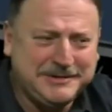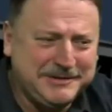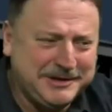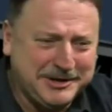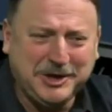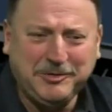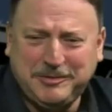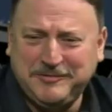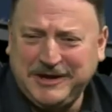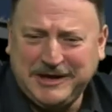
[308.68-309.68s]
a gulp
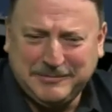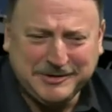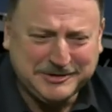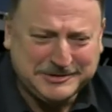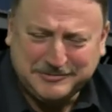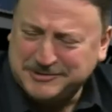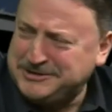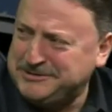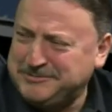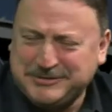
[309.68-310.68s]
of air because it was
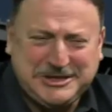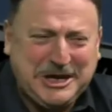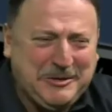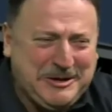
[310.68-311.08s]
so